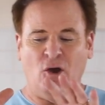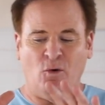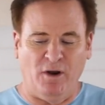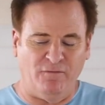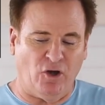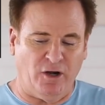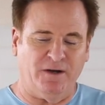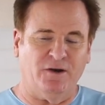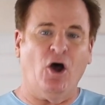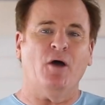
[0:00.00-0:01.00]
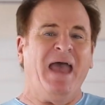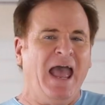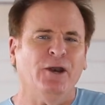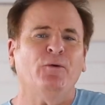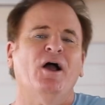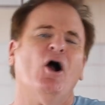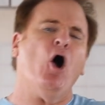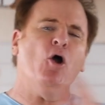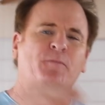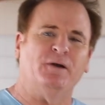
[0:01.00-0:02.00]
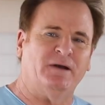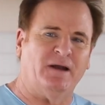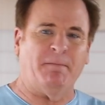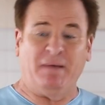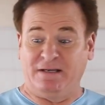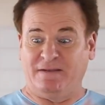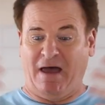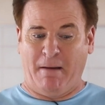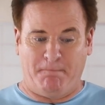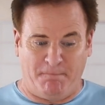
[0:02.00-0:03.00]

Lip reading: when I've got it at home, how do I open it up into that